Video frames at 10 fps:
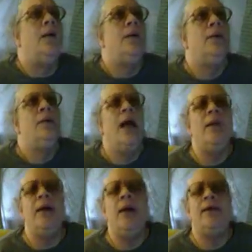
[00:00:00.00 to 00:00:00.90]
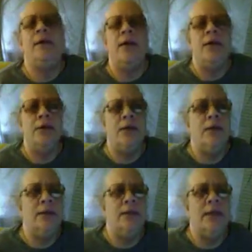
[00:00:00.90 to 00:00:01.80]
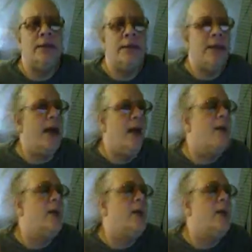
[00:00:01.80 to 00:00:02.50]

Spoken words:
delegates, there's still, see, they don't